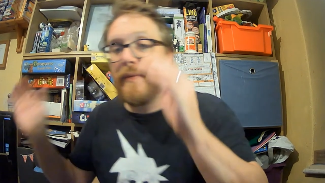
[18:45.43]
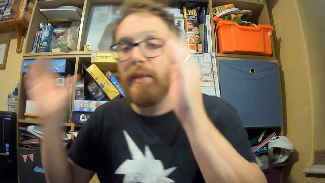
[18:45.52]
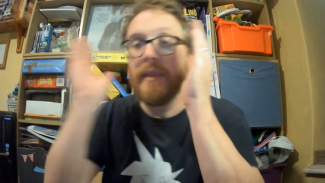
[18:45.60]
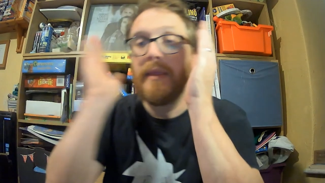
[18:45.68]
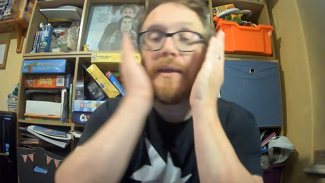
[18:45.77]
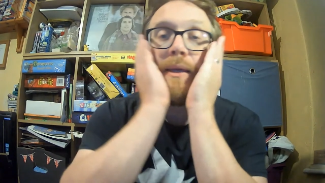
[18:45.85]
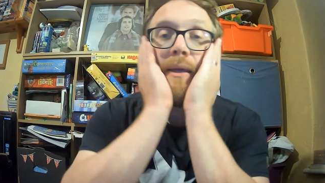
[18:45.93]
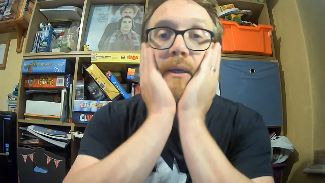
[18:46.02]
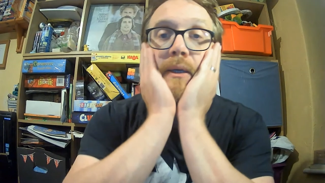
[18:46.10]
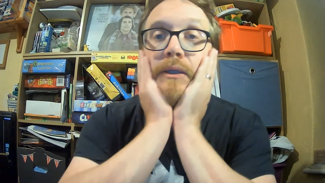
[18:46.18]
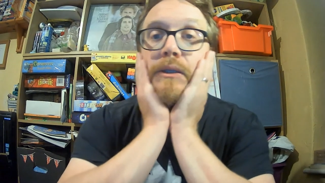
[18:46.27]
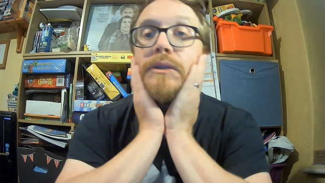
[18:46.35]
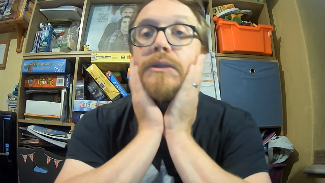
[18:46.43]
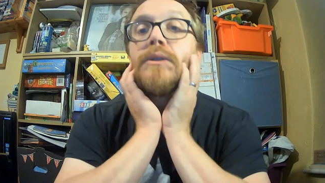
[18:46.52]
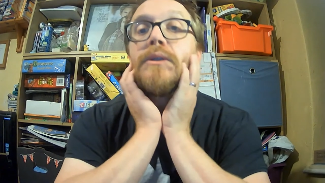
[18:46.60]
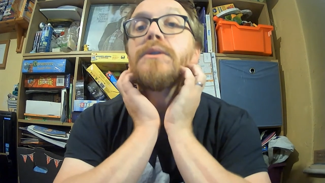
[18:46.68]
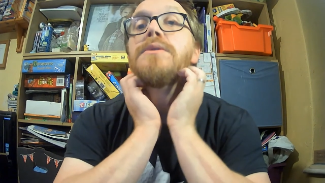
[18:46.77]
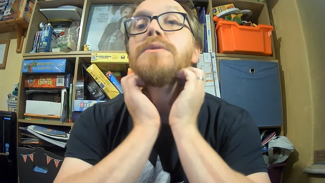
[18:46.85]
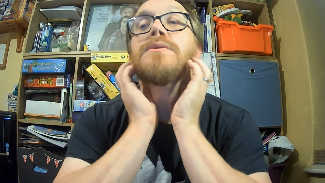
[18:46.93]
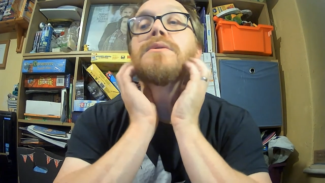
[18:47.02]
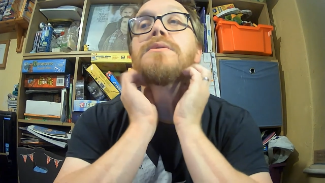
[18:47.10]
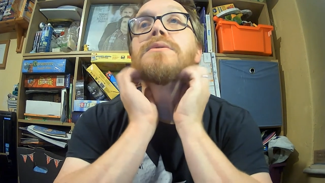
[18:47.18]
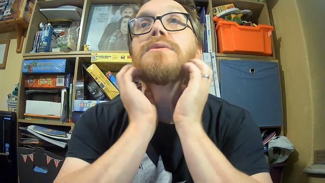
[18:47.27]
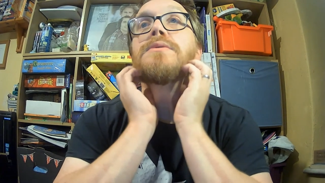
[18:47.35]

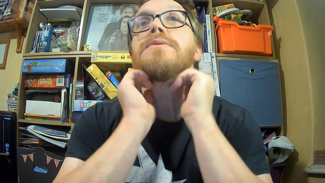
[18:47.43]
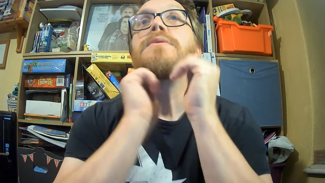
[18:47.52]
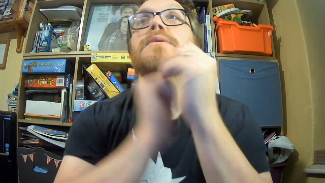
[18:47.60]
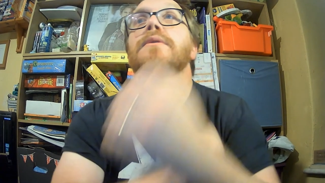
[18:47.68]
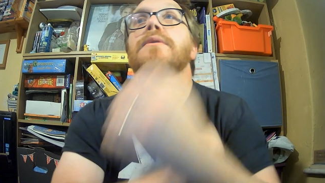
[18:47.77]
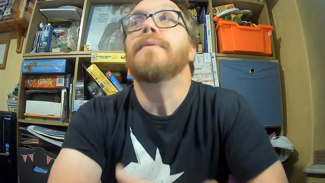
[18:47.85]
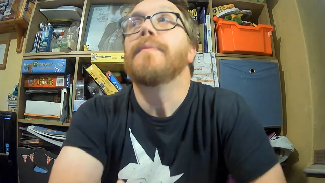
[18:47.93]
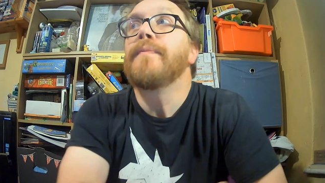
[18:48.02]
Nobody speaks.